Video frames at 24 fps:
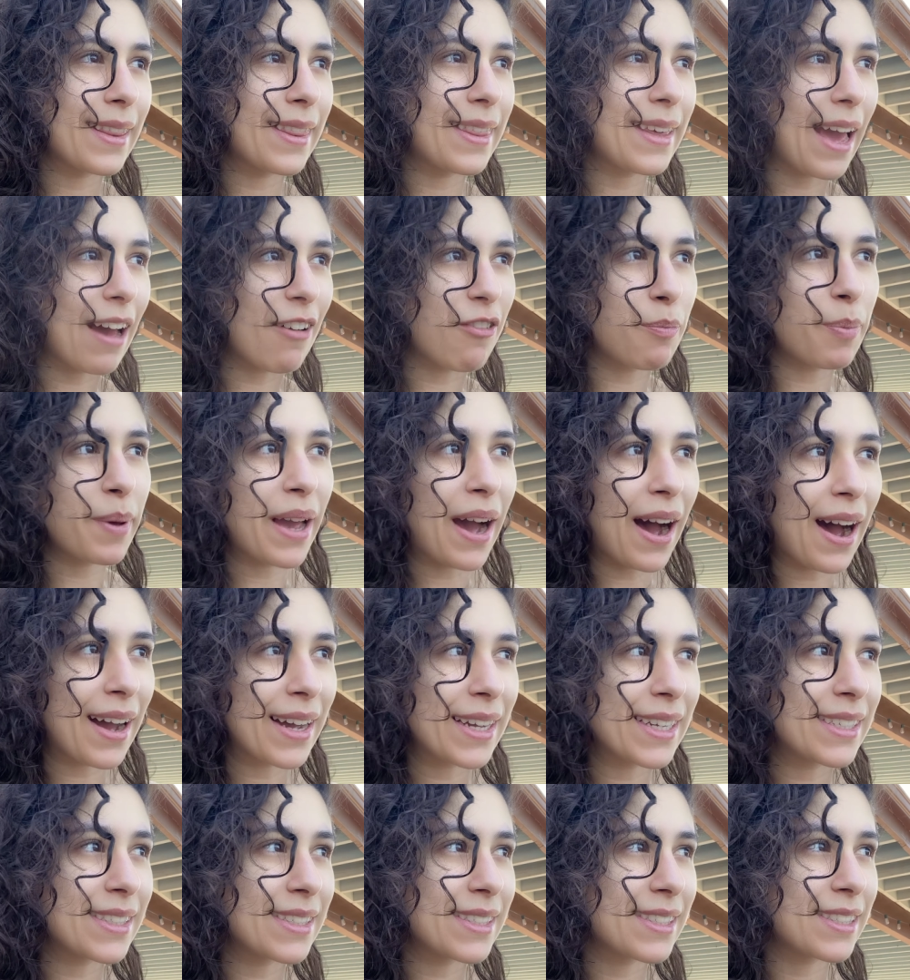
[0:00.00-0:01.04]
the F B
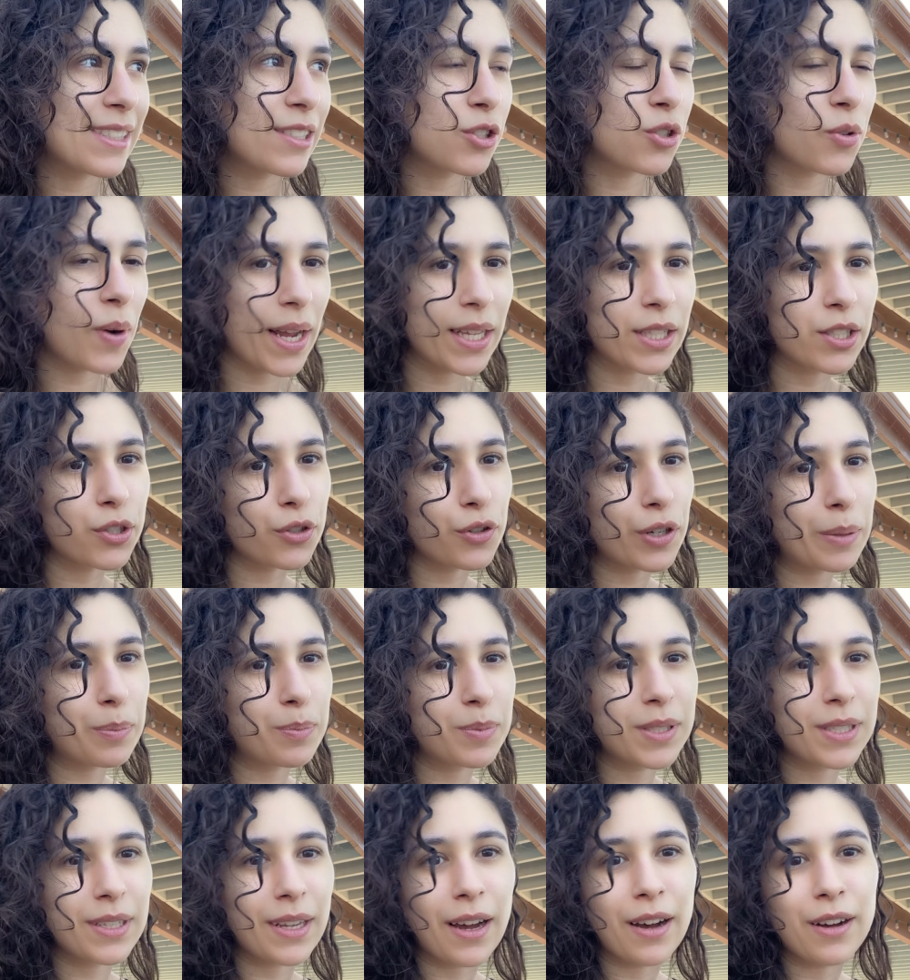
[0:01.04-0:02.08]
I's
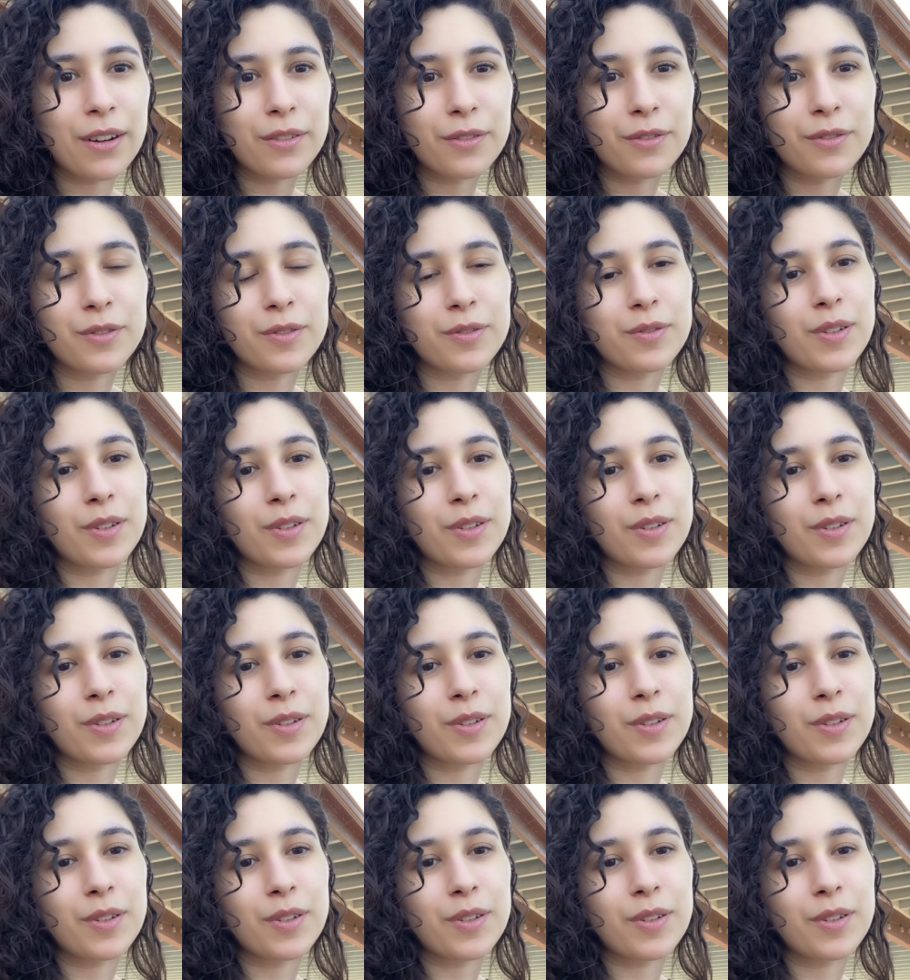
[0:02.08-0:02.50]
transcripts of